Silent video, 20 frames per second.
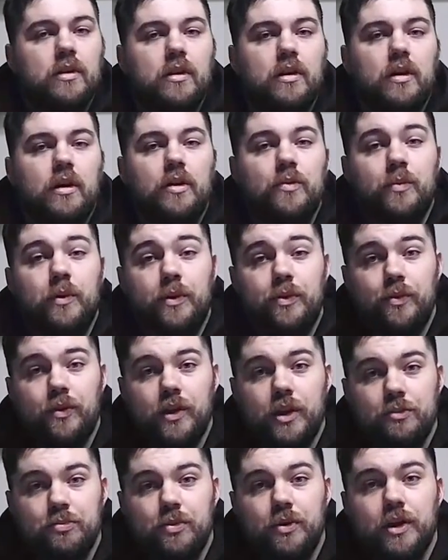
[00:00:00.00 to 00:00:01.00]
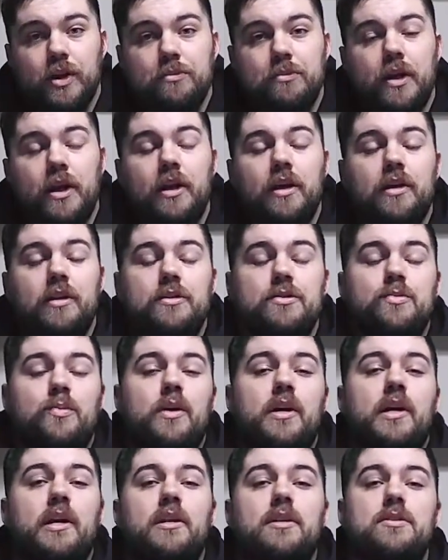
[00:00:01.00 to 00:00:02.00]
And with 3D printing making its
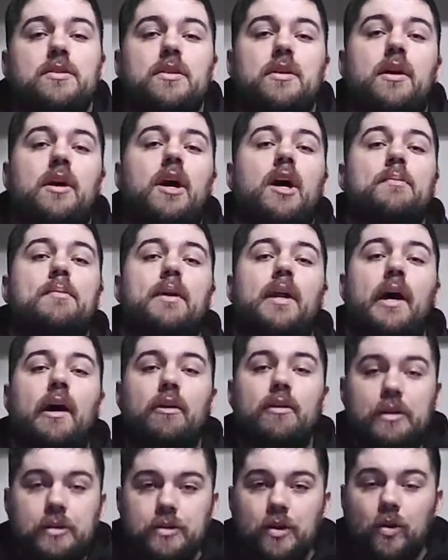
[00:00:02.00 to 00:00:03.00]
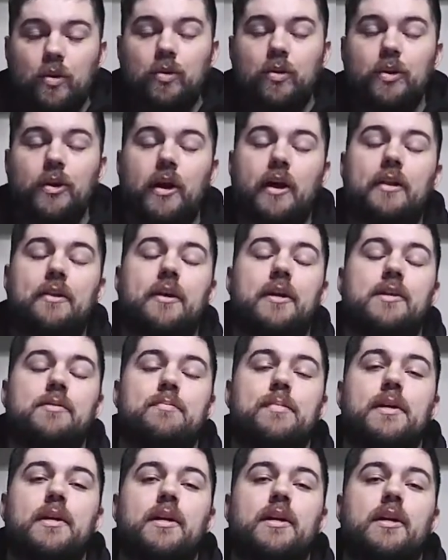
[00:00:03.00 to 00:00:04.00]
way into the common household, I thought it would
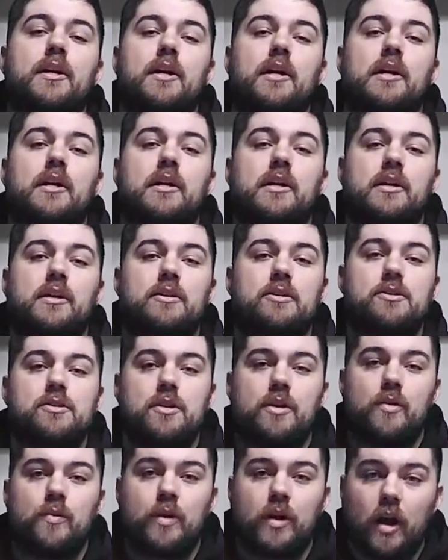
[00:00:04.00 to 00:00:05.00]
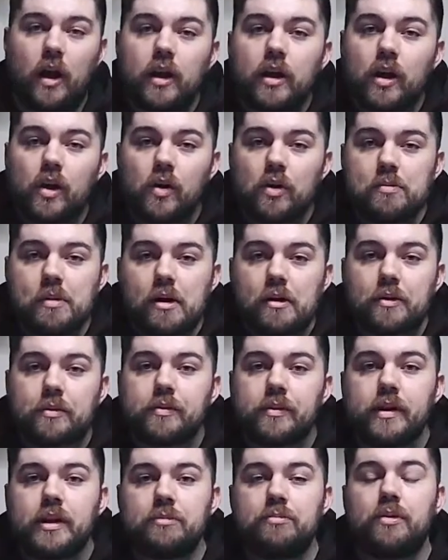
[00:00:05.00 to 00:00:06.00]
be a good idea to share what I know about
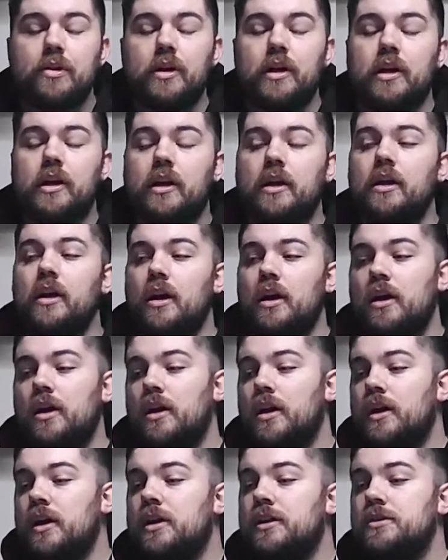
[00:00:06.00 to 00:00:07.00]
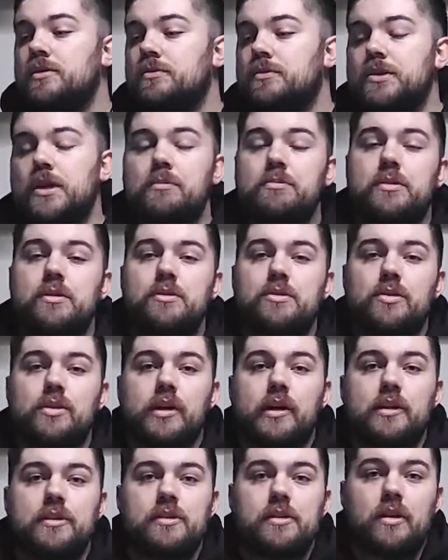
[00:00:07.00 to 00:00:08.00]
3D printing, some tips and
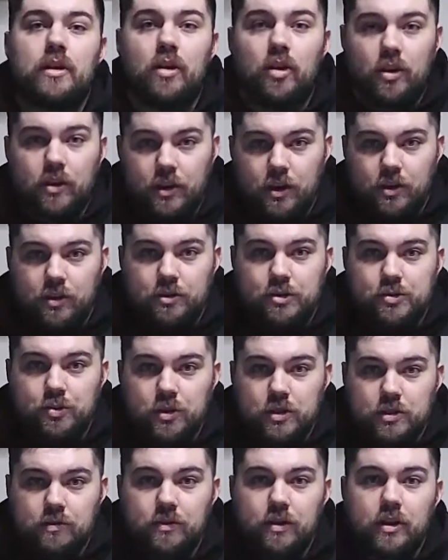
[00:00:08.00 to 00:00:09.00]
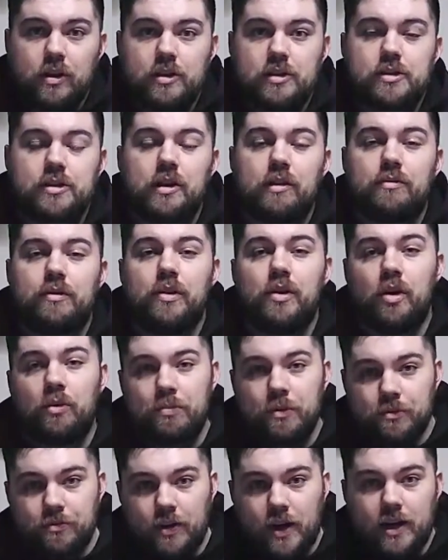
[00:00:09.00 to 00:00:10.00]
tricks, and all the other sorts of goody stuff you'd hope
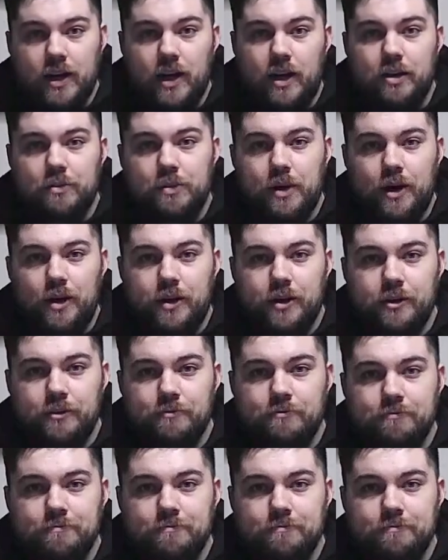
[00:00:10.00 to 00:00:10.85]
to find out about it.